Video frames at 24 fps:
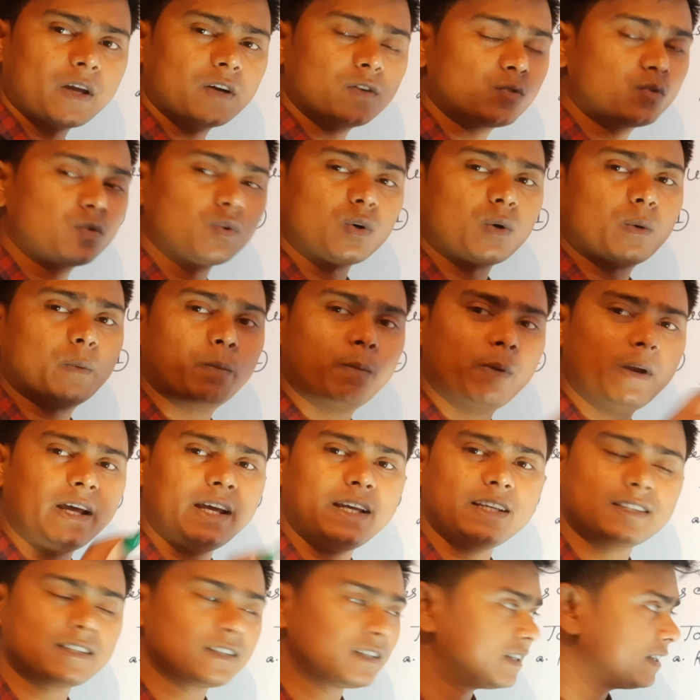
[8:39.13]
took
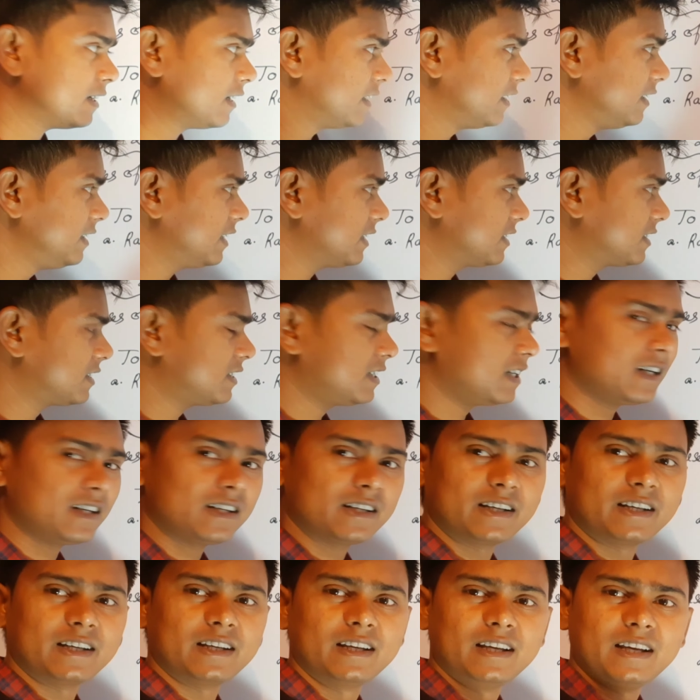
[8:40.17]
place
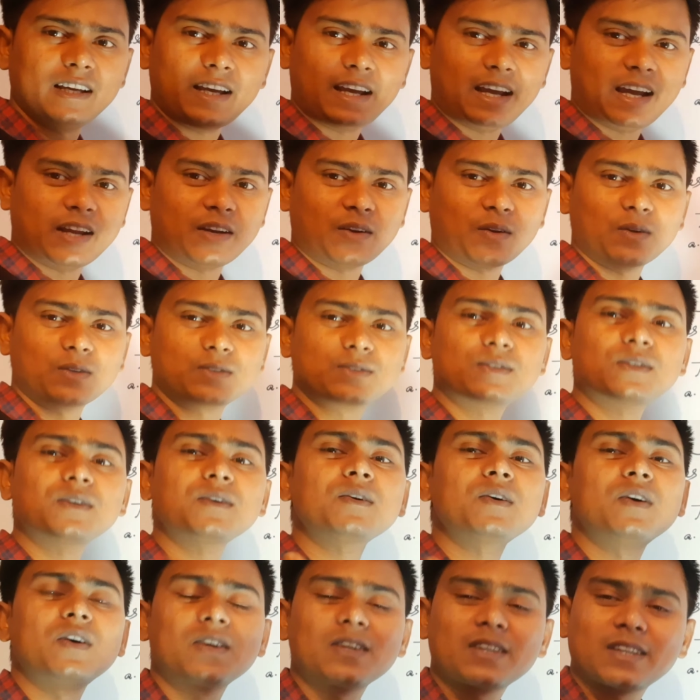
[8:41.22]
yesterday and
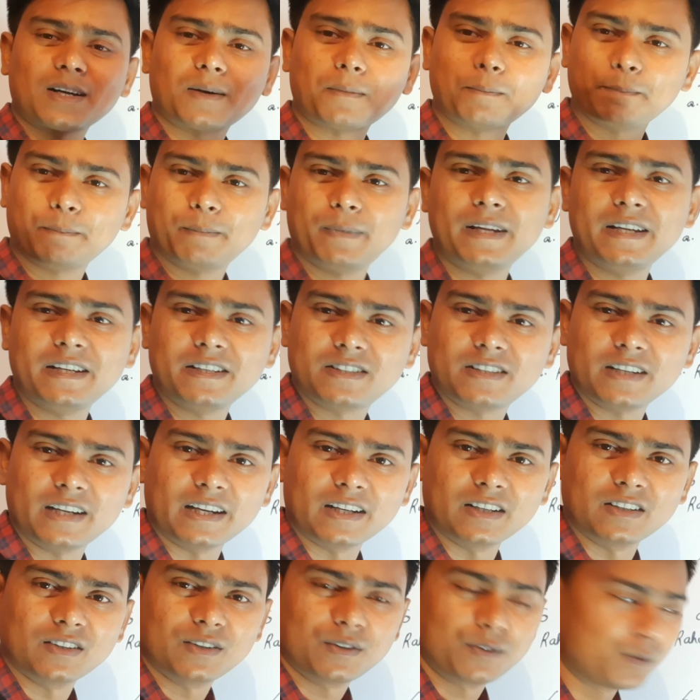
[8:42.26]
also
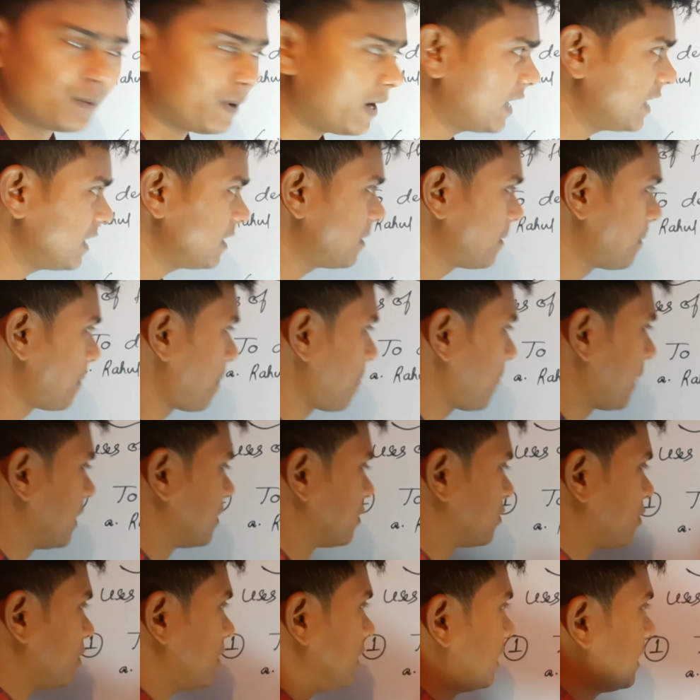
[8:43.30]
completed, right?
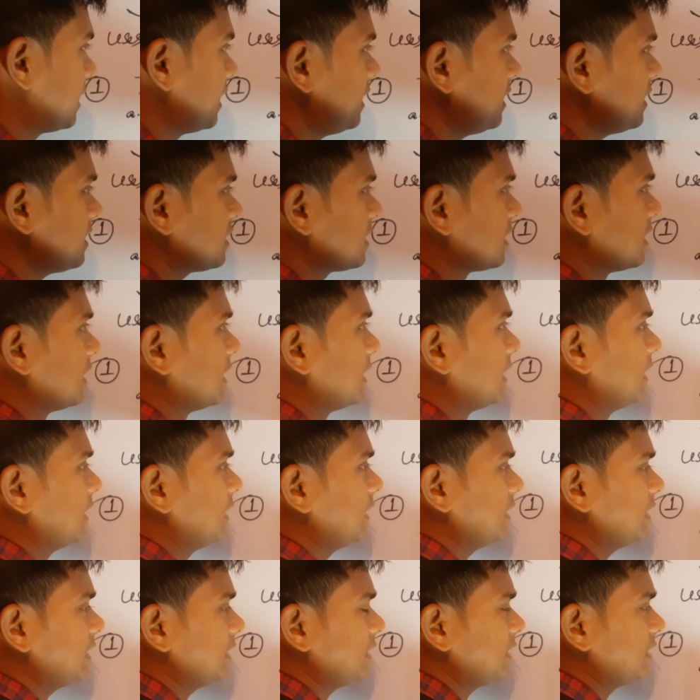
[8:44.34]
So it is
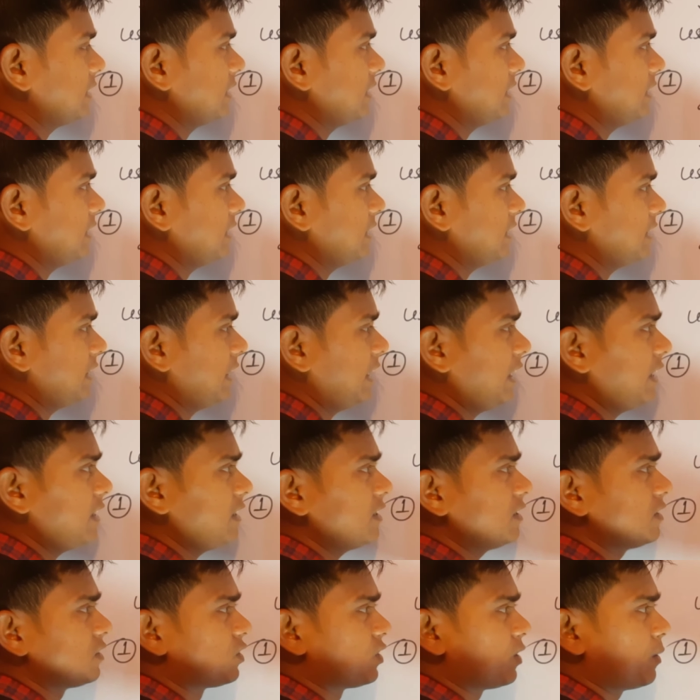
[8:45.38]

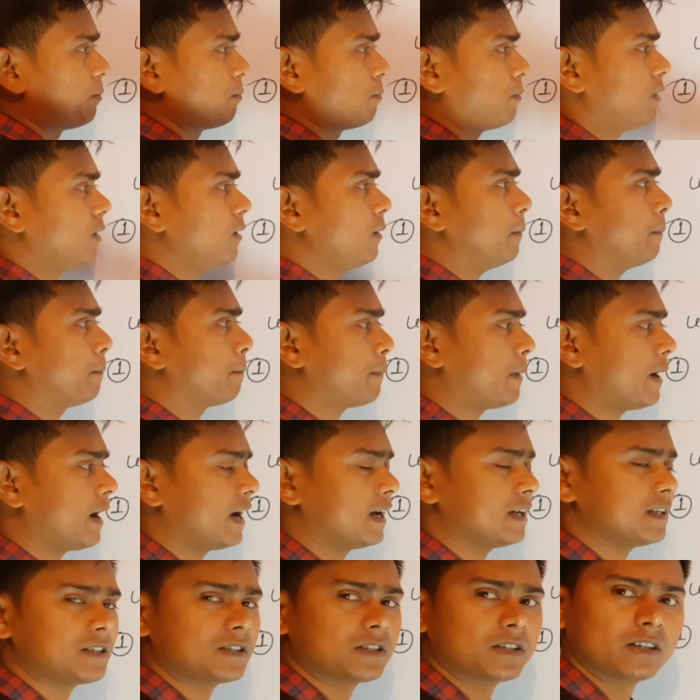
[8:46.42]
in simple
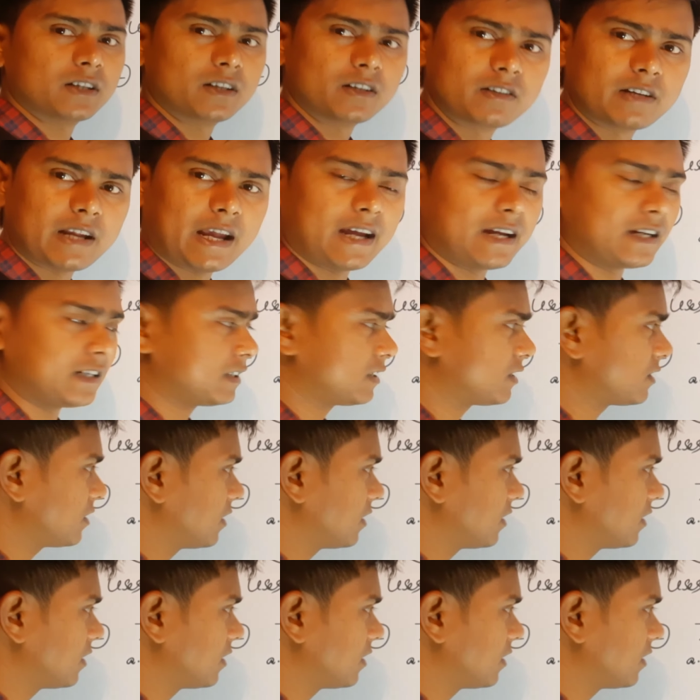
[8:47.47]
past tense.